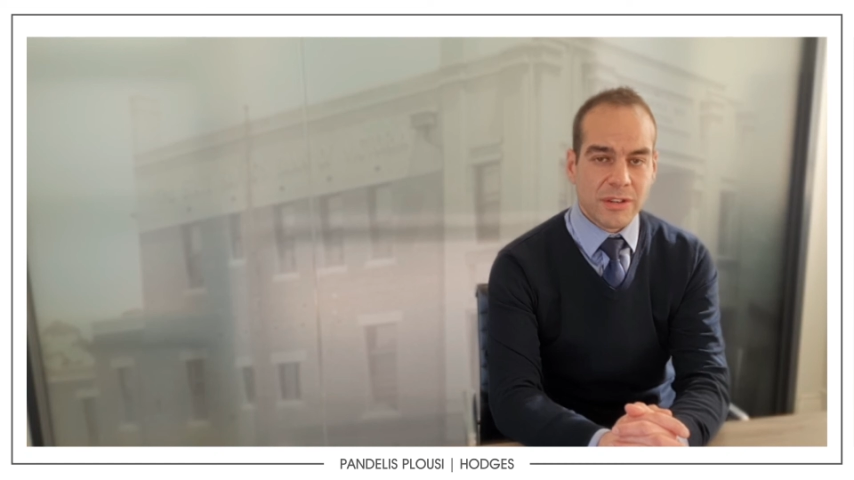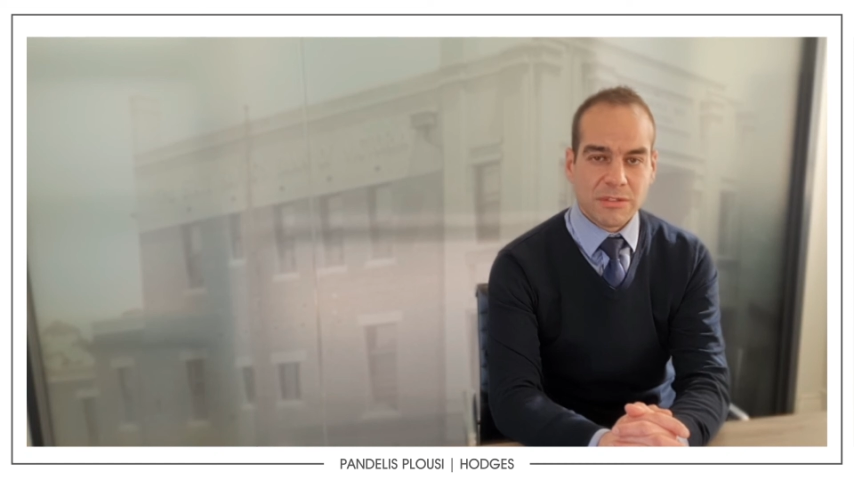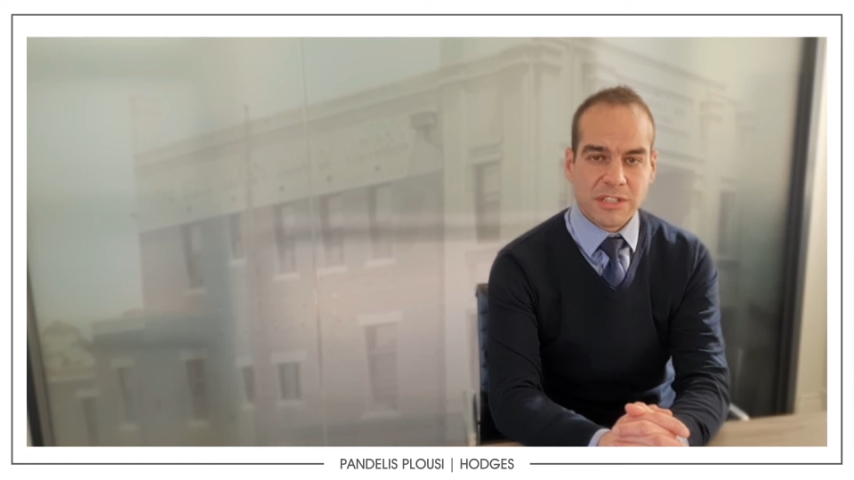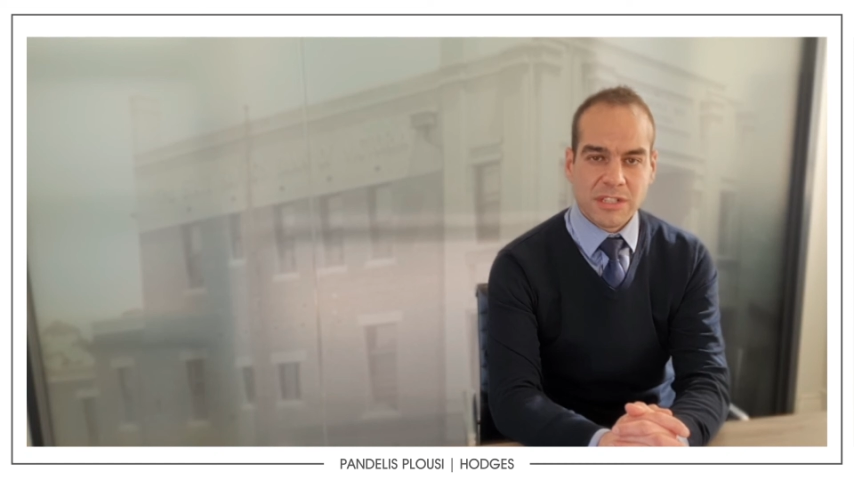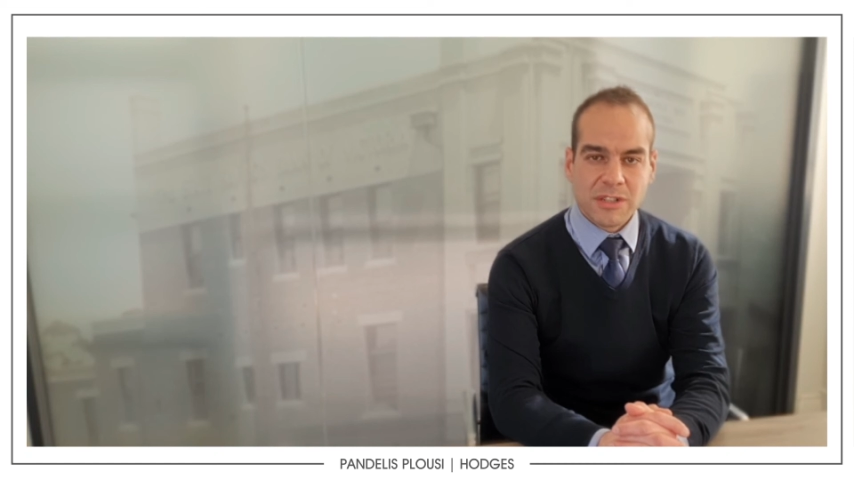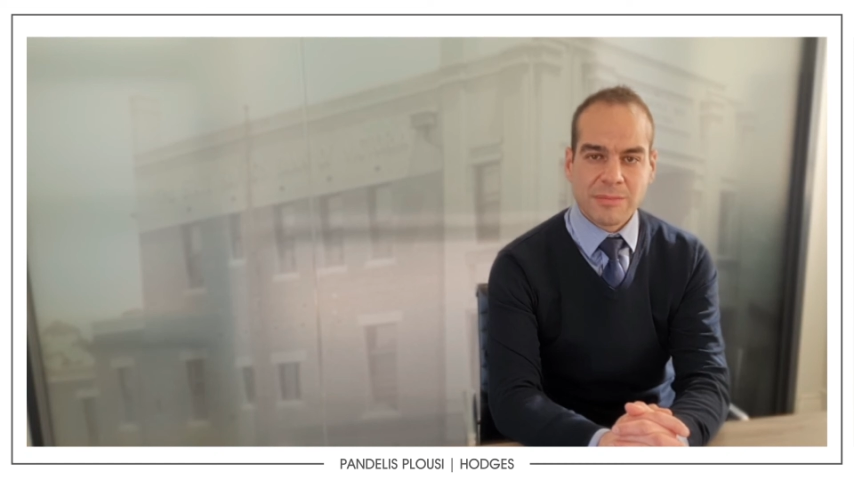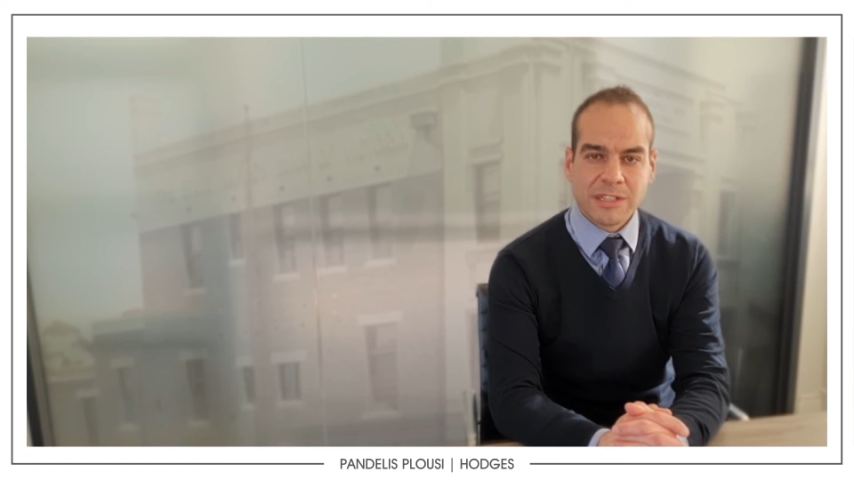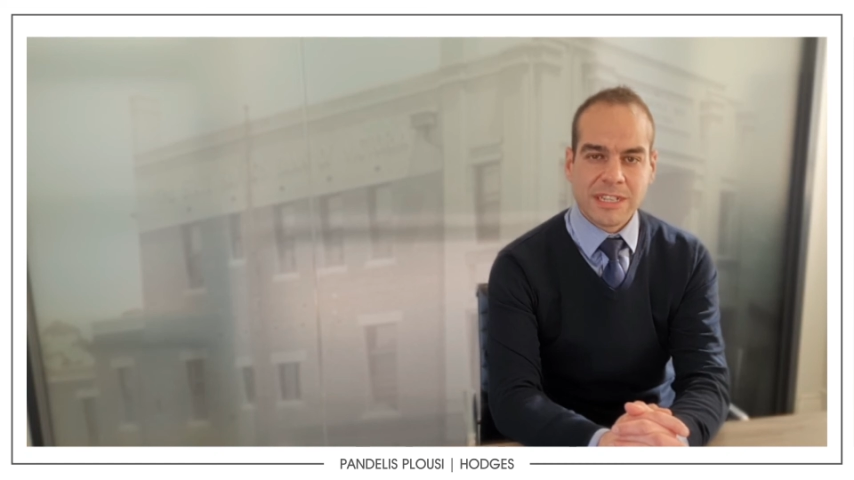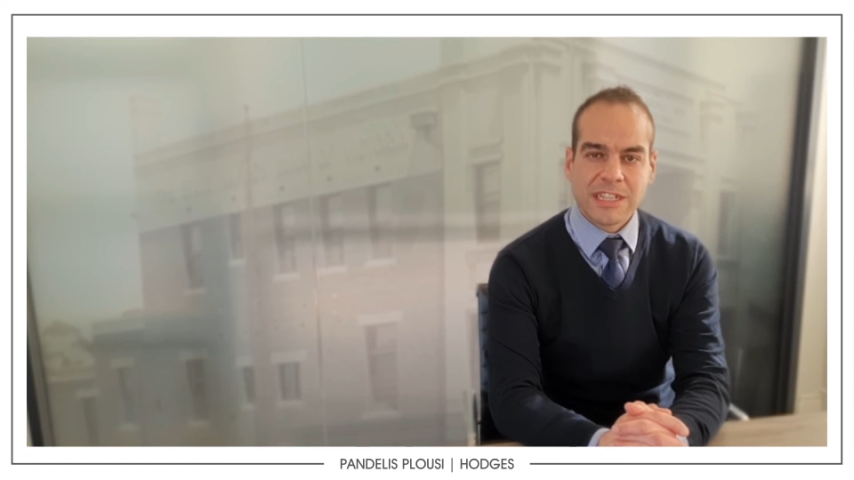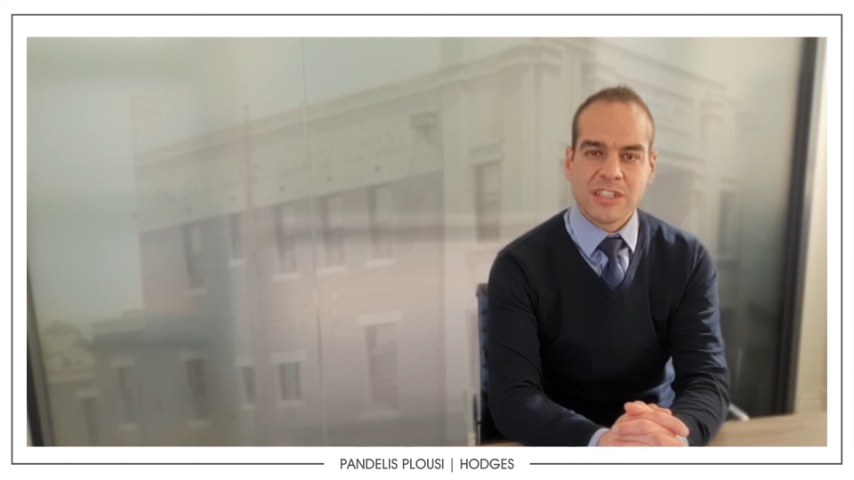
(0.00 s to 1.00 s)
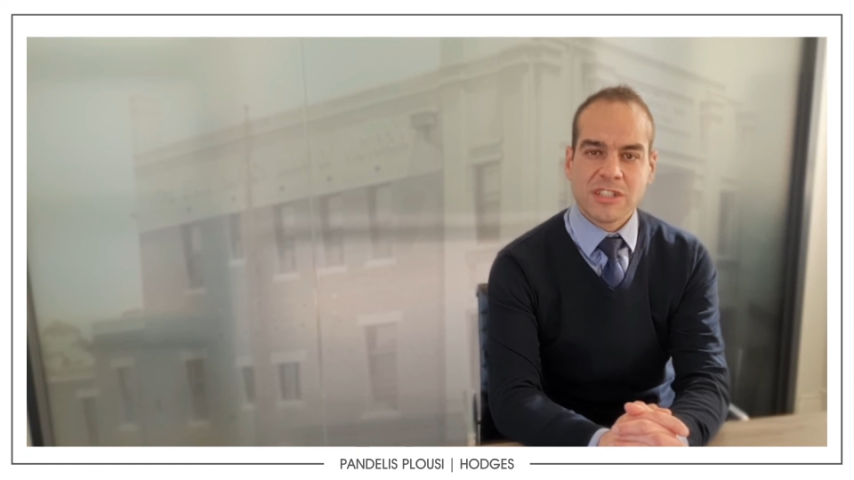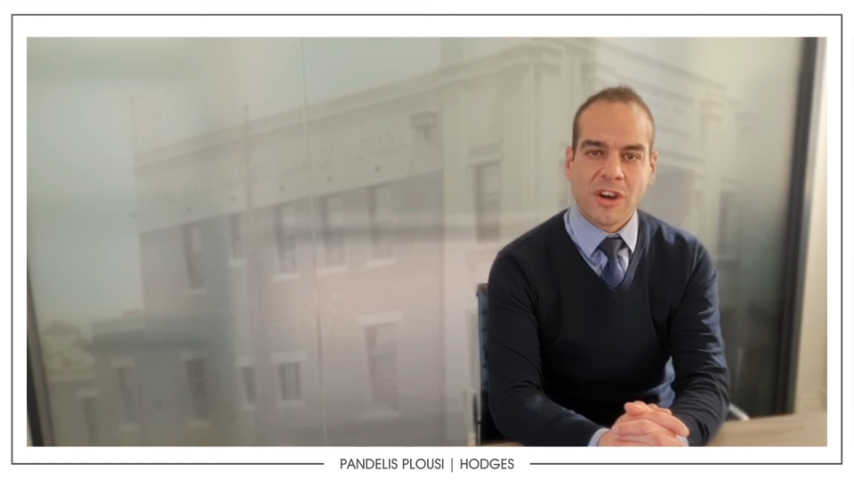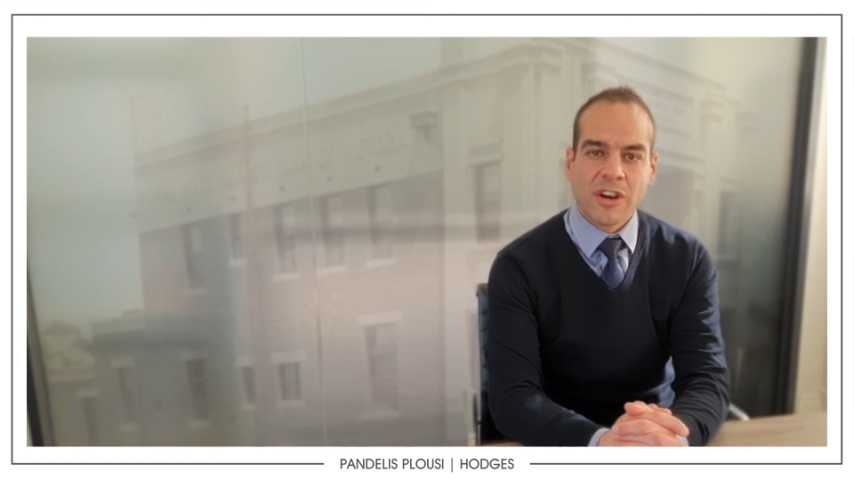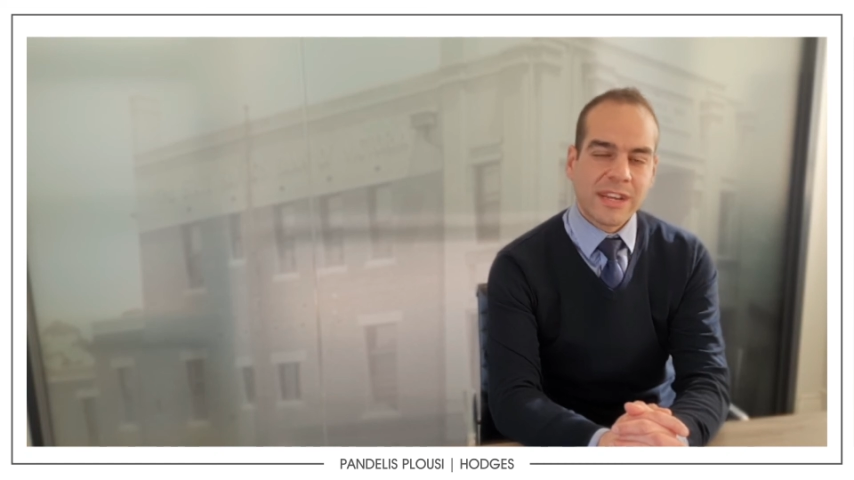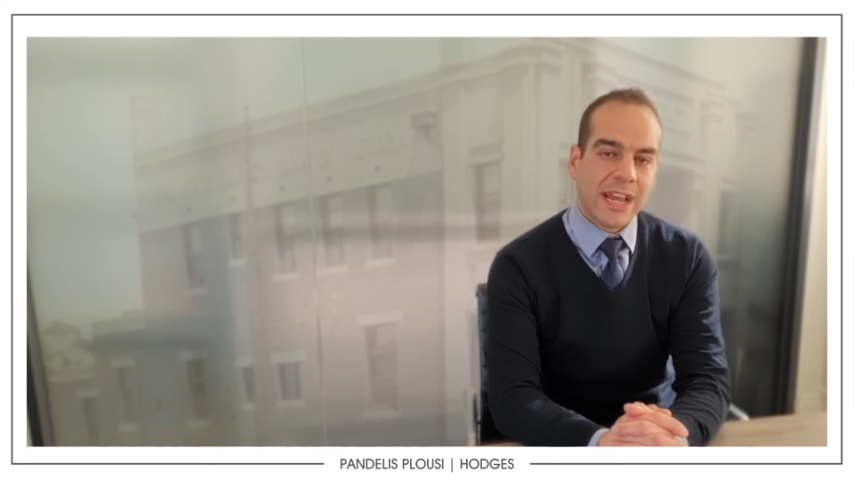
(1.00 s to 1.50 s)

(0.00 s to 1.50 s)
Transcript: we're still limited in stock.